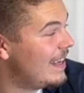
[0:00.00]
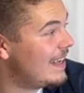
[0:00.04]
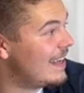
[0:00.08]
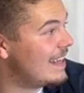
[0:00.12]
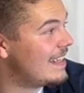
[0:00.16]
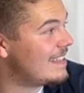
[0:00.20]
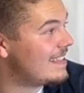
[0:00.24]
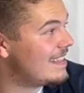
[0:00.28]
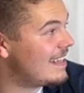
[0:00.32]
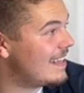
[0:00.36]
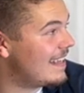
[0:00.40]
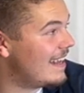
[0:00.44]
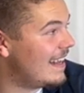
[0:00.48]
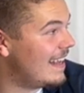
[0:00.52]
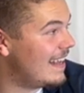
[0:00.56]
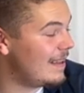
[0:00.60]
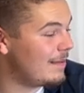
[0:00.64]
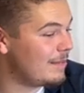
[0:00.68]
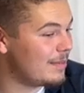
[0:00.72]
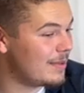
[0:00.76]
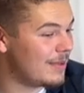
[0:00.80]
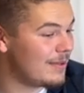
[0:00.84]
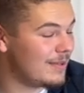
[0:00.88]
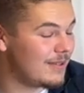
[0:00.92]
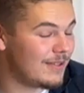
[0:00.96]
and said, hey,
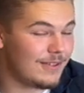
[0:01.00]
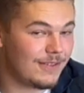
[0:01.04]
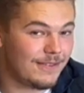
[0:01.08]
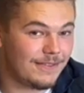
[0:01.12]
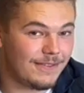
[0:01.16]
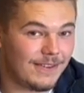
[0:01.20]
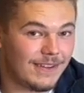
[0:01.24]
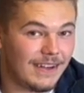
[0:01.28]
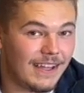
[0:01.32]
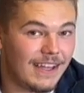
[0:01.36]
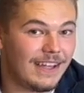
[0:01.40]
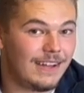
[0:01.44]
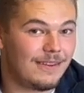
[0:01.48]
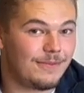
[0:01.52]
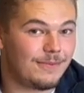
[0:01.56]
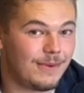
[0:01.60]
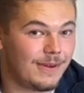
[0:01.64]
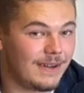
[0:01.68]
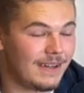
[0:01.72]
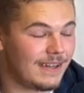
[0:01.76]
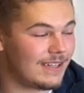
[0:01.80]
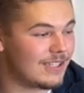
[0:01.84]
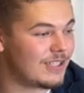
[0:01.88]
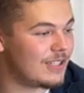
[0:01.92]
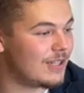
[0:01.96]
blue turf or not, we're
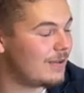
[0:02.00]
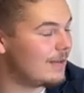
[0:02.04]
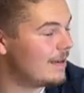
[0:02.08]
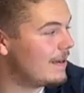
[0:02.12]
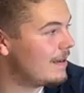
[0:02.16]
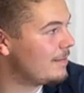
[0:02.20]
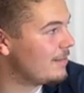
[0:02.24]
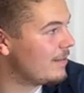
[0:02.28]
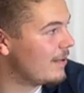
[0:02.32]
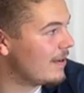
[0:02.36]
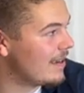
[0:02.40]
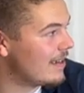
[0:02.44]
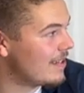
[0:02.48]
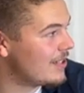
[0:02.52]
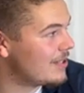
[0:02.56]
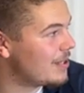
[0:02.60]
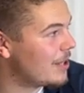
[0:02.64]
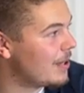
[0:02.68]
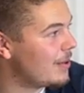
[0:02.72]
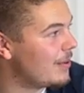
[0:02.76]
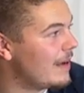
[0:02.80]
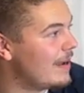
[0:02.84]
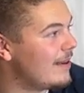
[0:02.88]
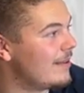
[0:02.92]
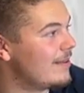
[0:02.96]
going to show up, we're going to
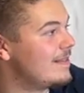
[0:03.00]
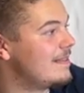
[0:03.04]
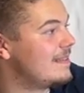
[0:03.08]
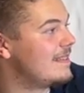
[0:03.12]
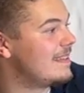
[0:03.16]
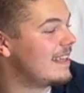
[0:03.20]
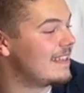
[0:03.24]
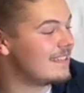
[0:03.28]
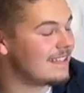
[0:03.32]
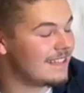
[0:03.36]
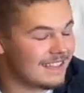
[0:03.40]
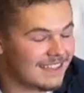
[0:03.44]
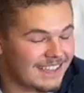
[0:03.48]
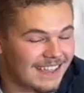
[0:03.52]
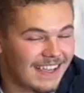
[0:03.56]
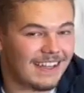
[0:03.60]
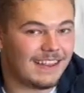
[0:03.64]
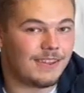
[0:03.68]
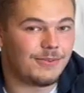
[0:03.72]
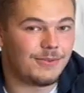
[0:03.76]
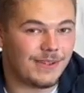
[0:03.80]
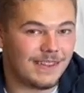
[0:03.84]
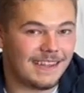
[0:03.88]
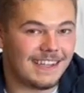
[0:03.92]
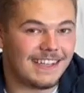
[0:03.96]
show out, and that's
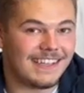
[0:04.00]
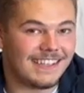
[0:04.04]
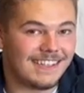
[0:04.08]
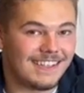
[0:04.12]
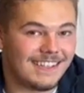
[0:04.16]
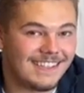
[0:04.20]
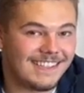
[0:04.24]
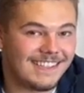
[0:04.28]
exactly what they did.